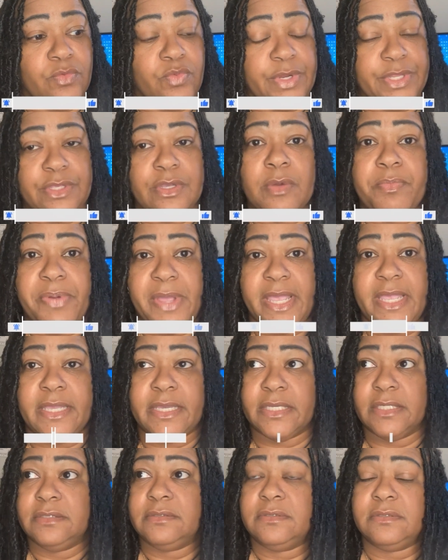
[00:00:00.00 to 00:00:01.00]
when you're
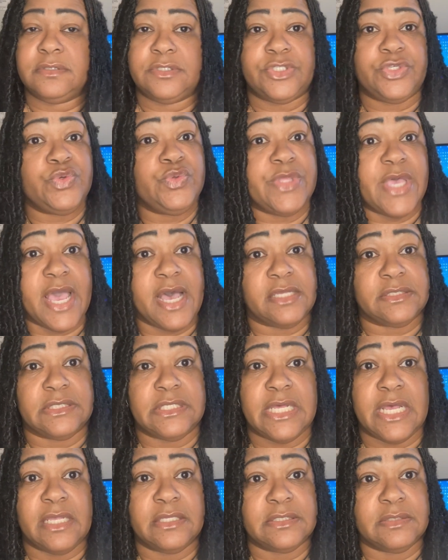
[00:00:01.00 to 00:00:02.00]
paying
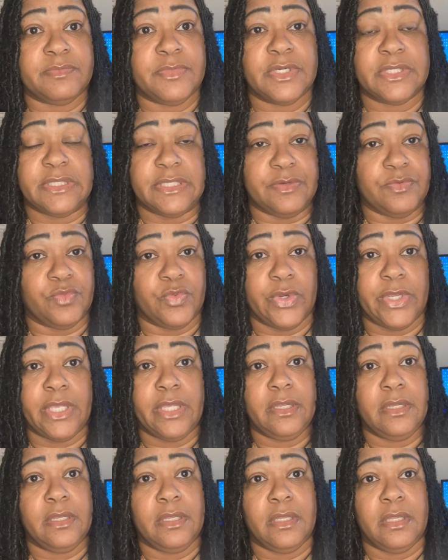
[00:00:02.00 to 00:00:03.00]
$2,000 a month in
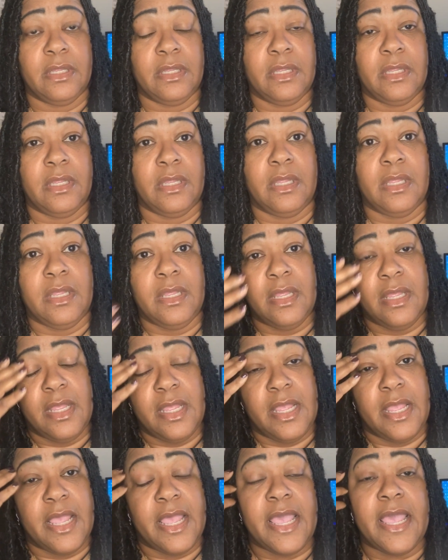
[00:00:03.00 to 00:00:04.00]
rent
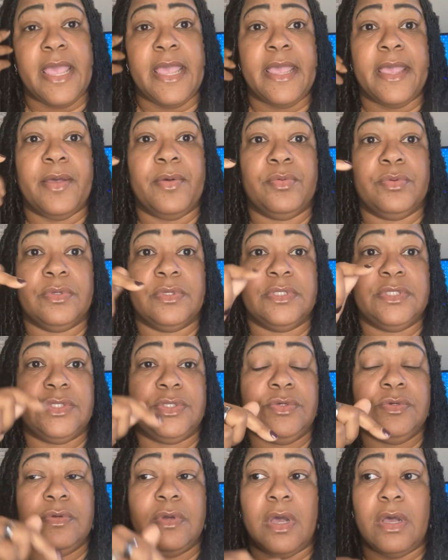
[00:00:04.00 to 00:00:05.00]
and
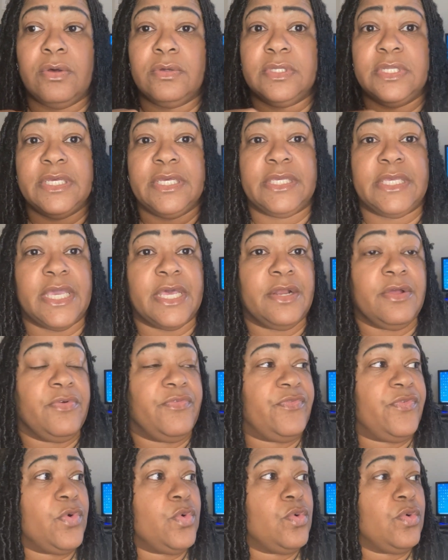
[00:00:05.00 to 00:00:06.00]
you only can
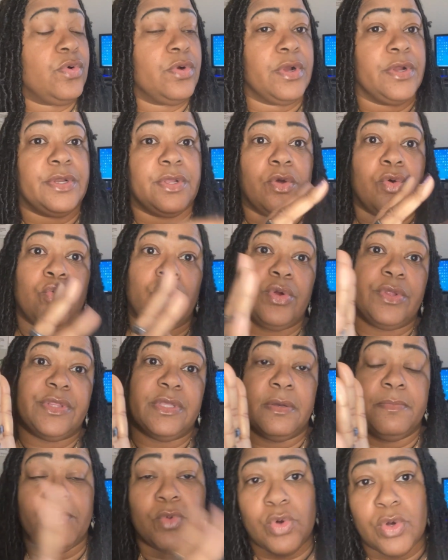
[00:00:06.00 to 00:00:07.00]
afford, or
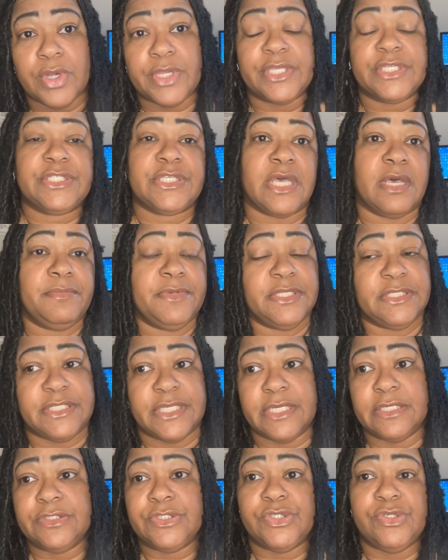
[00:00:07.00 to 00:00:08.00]
the mortgage company
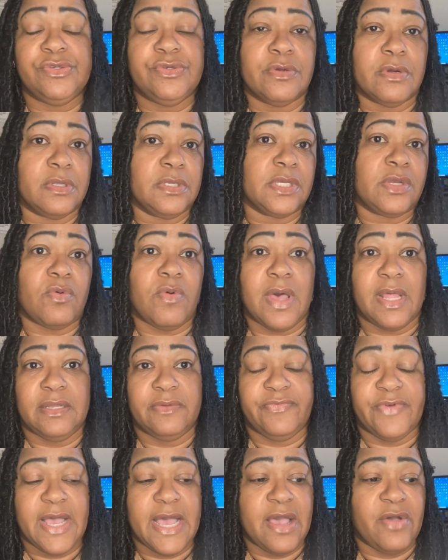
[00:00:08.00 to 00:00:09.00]
tells you you're only
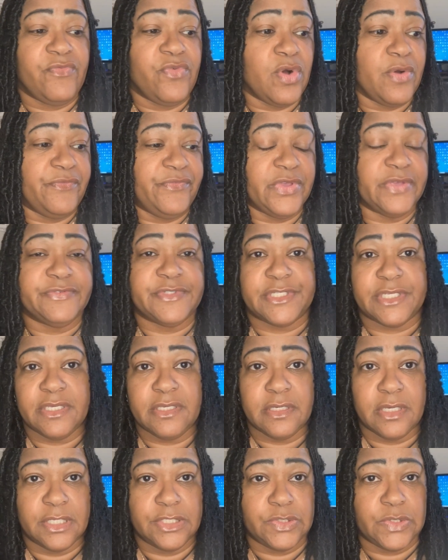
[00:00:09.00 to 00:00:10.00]
qualified for a
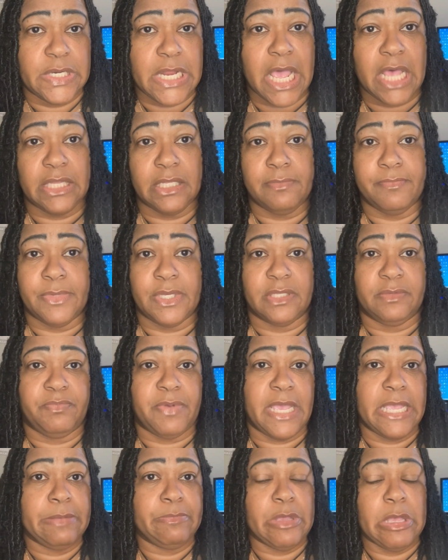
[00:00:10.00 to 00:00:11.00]
$1,500 a month
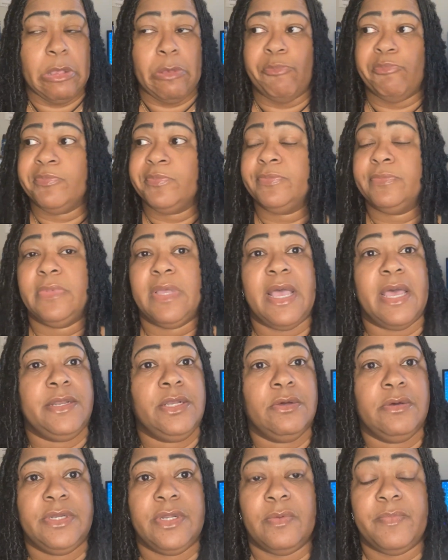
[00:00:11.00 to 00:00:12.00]
payment. I
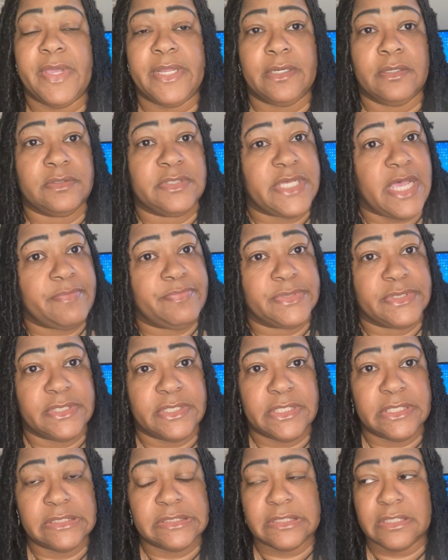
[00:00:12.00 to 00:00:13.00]
know it don't make no type of
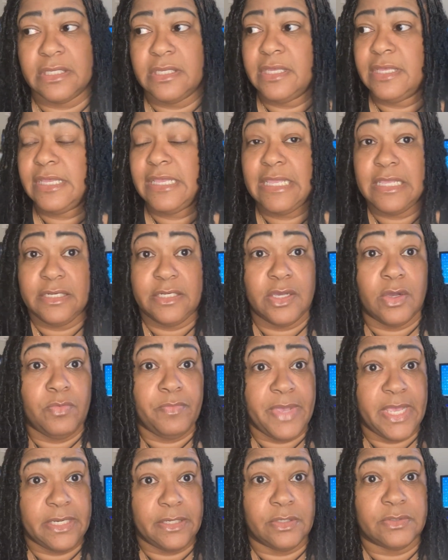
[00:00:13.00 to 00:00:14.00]
sense. It don't
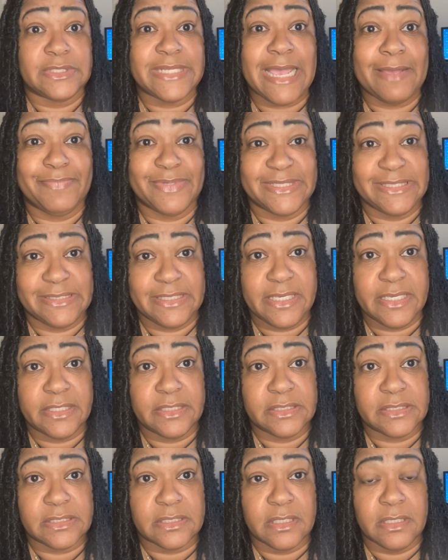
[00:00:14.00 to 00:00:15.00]
make no type of
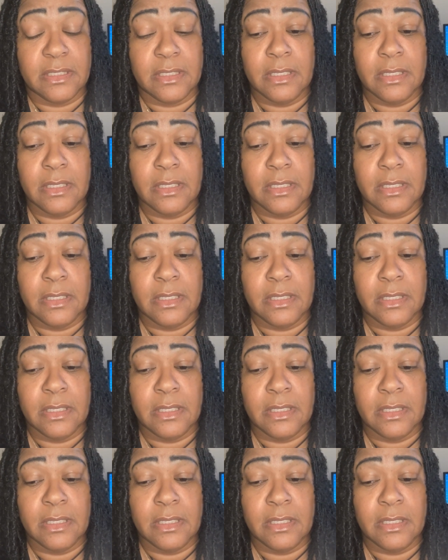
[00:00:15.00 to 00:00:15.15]
sense